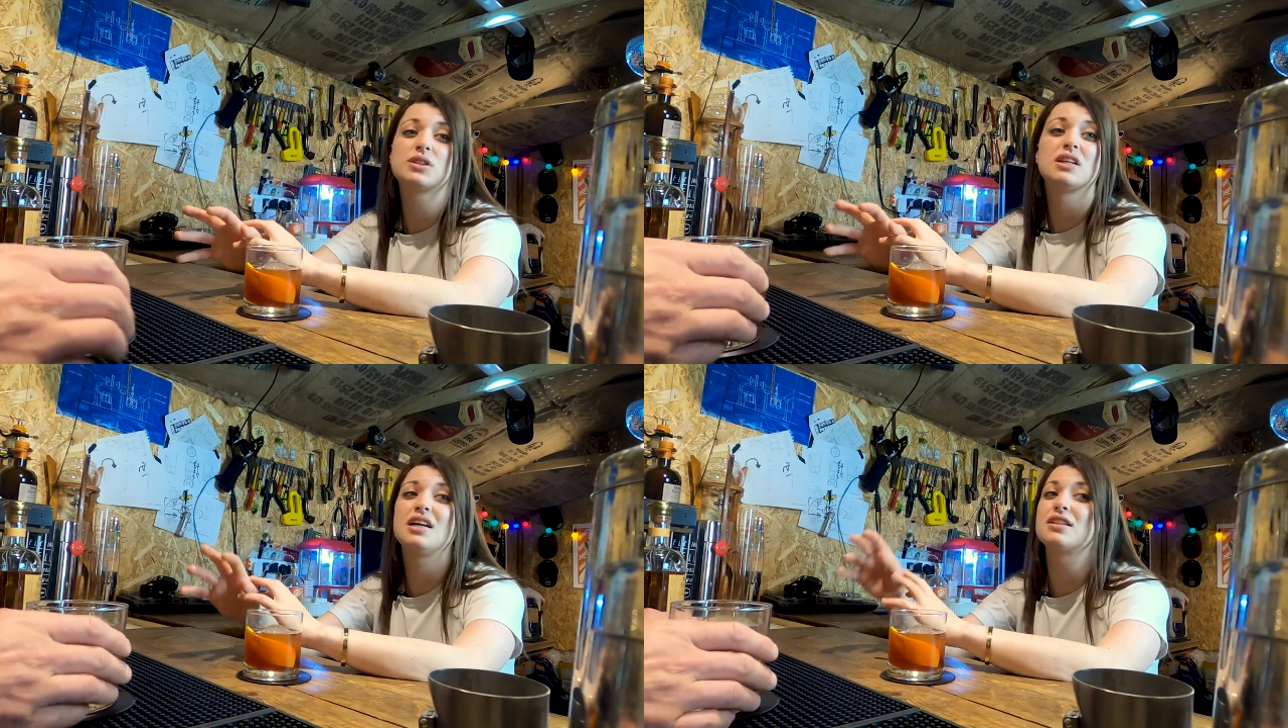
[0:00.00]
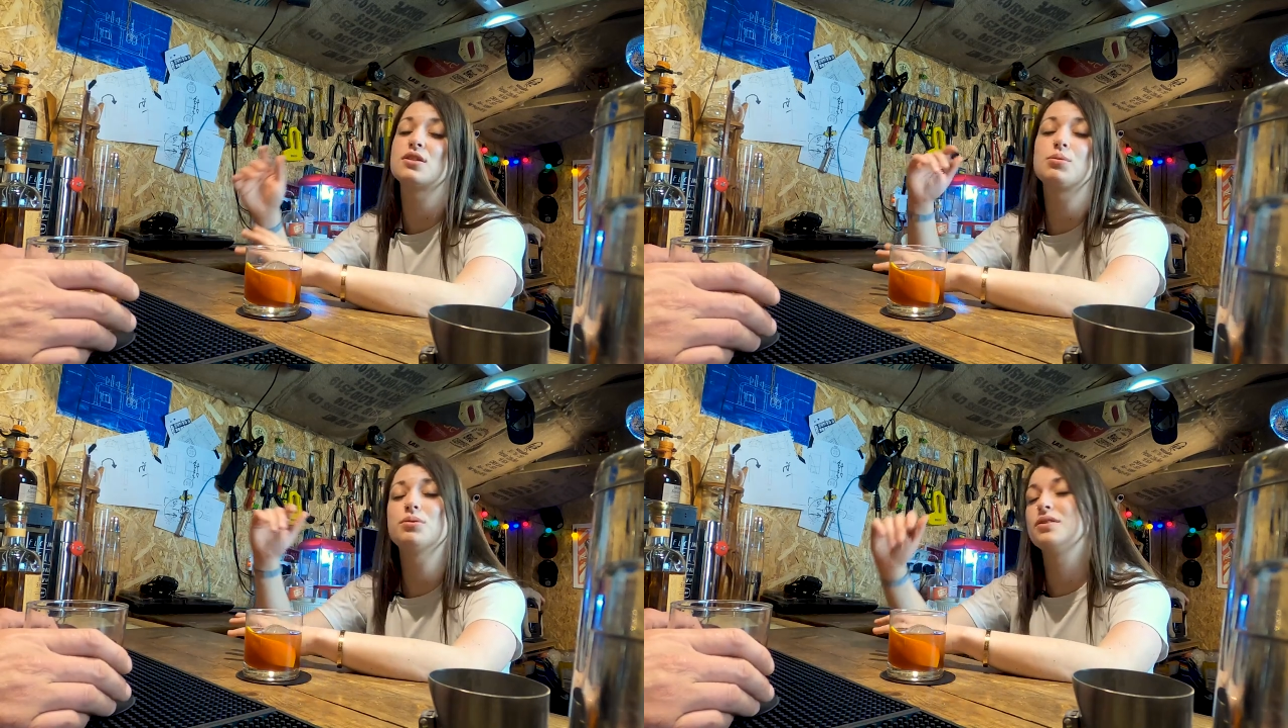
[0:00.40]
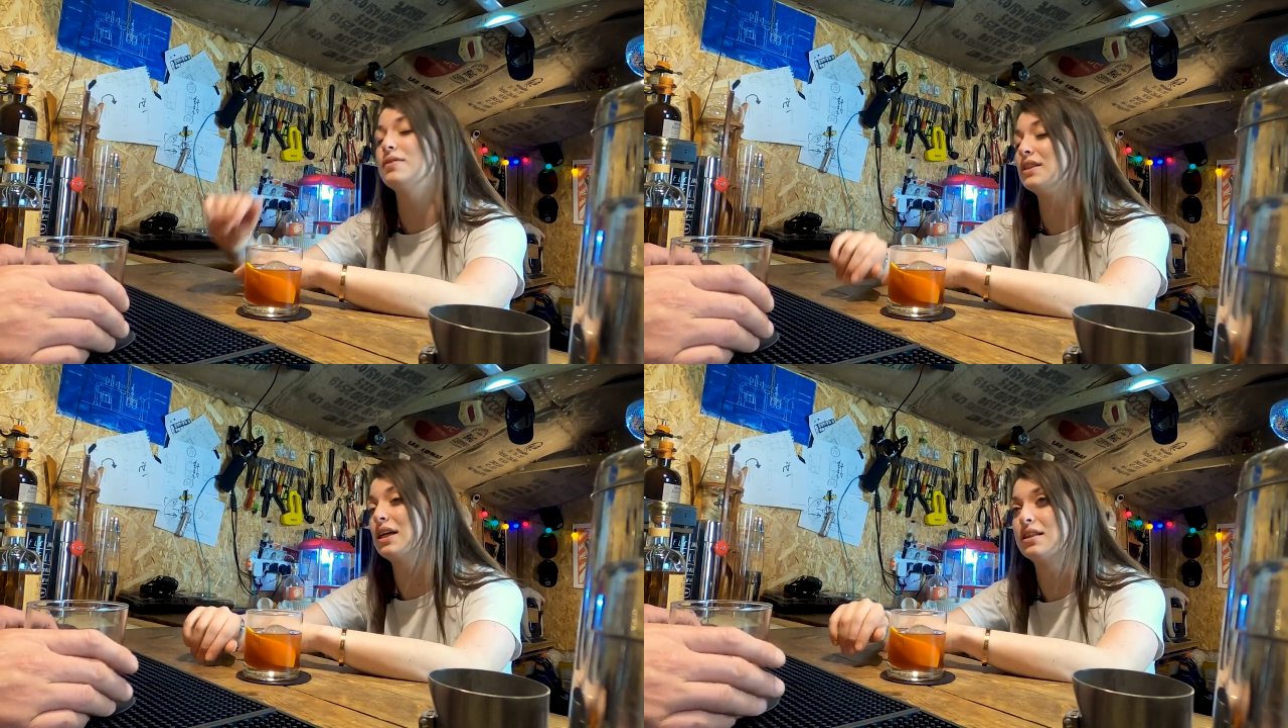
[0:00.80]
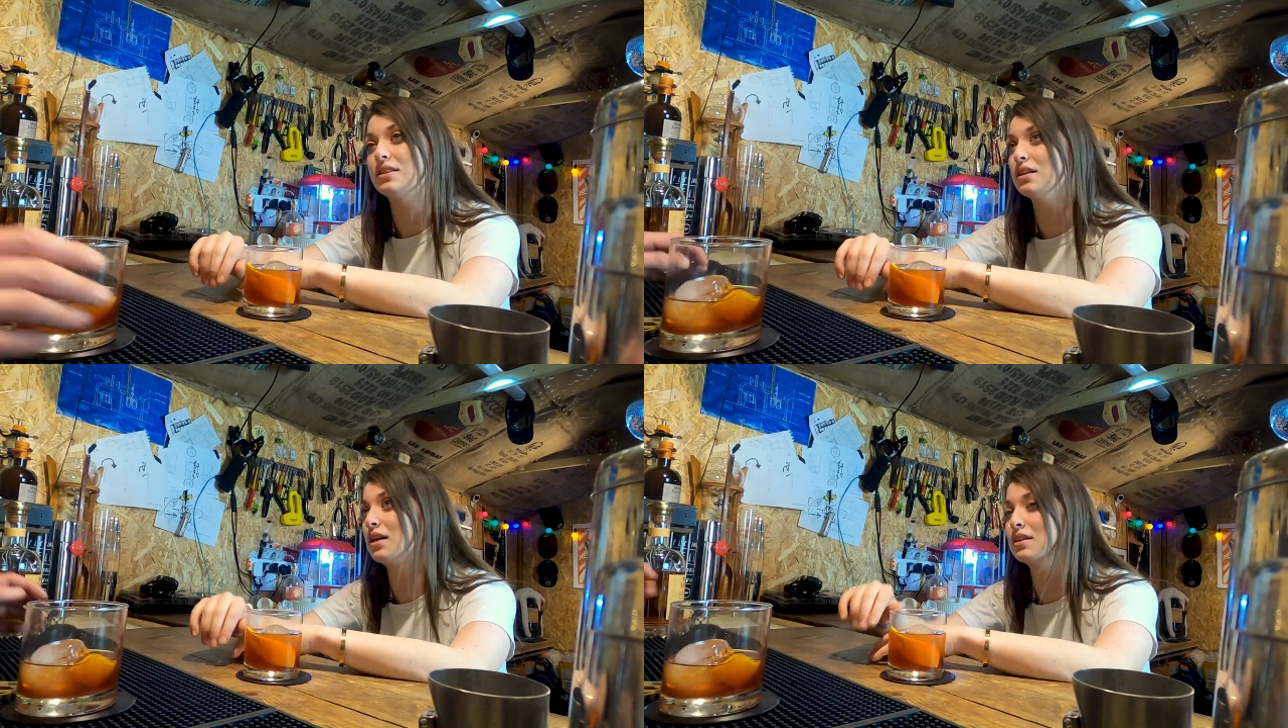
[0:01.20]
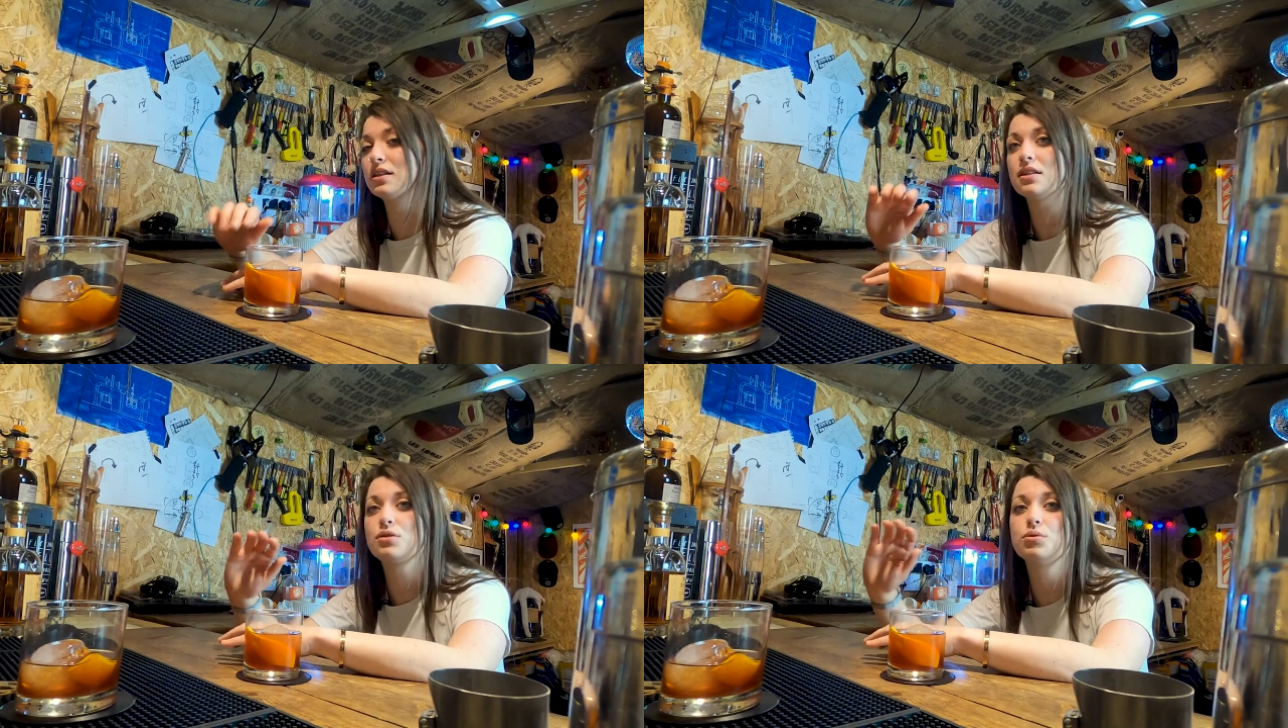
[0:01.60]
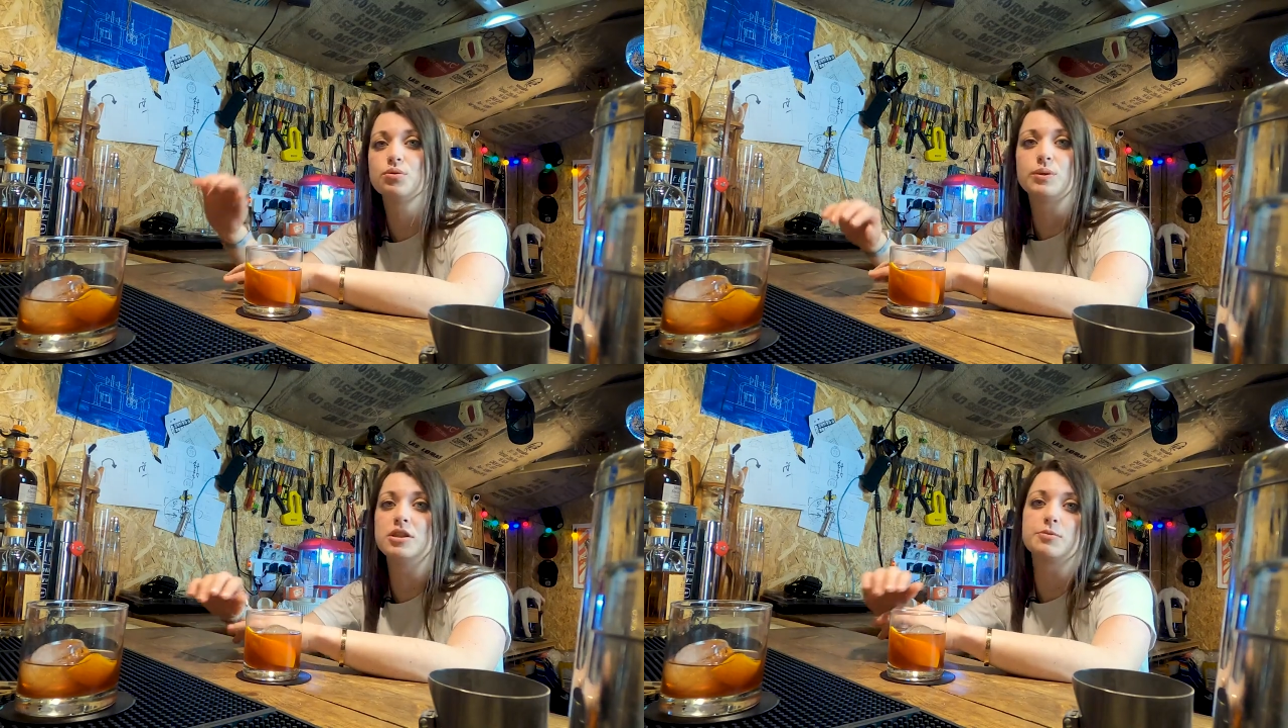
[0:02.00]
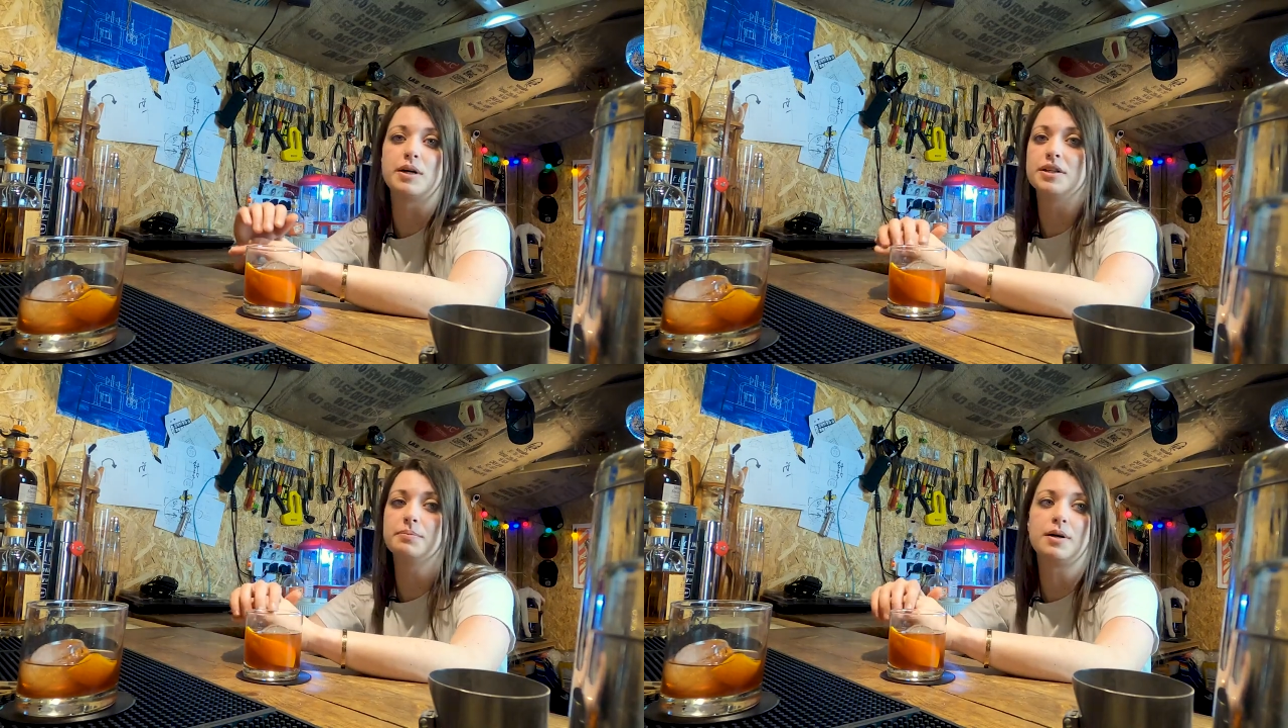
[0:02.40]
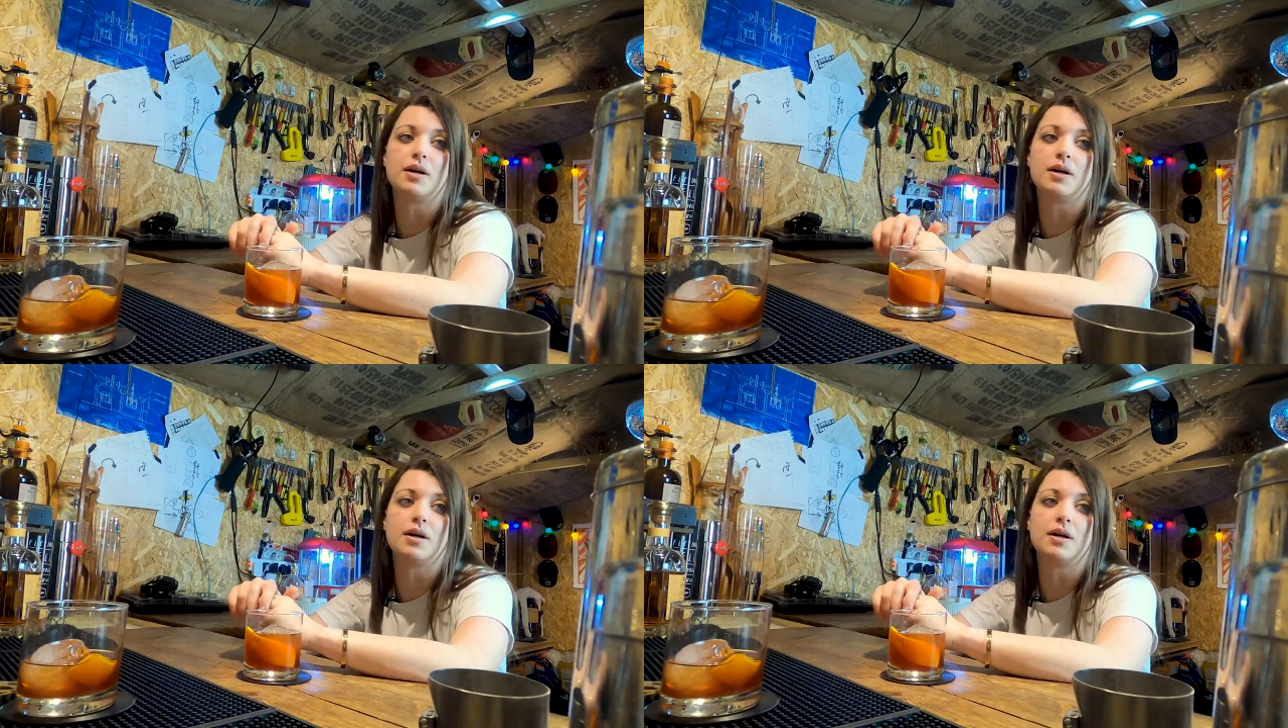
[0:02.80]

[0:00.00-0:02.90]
Also, like the tools are fantastic. Like the, the tools we use behind the